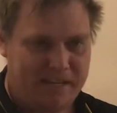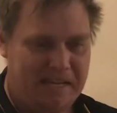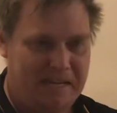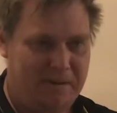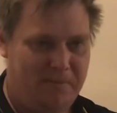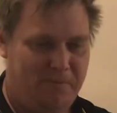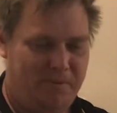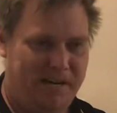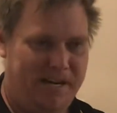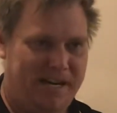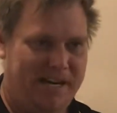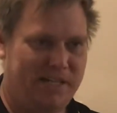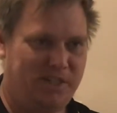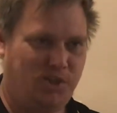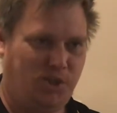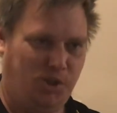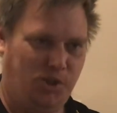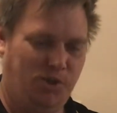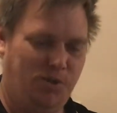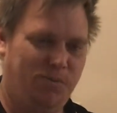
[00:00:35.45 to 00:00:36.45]
And what I
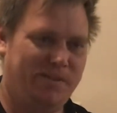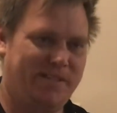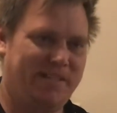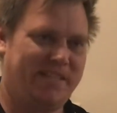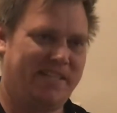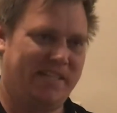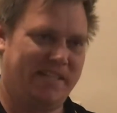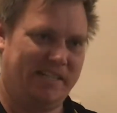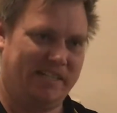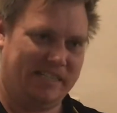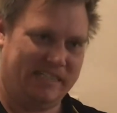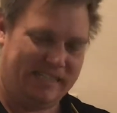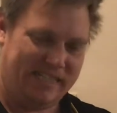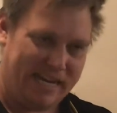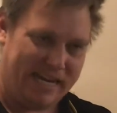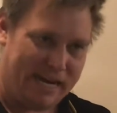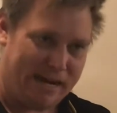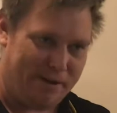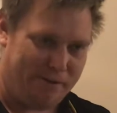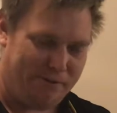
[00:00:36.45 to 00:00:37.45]
drew was a
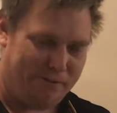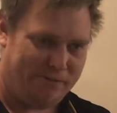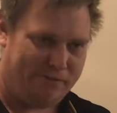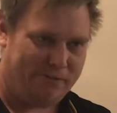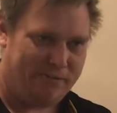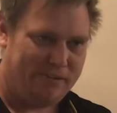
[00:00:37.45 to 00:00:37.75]
glyph